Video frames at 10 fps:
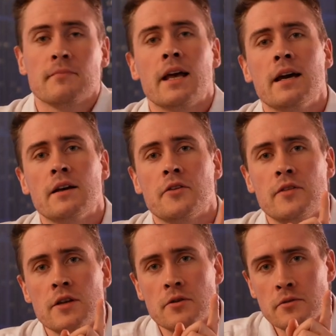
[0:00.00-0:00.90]
And I'll
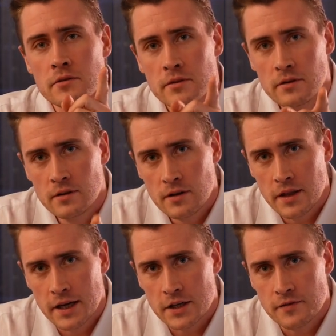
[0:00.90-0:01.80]
see you in
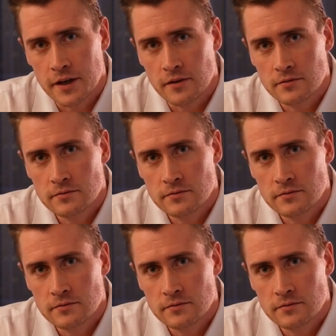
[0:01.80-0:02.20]
the next video.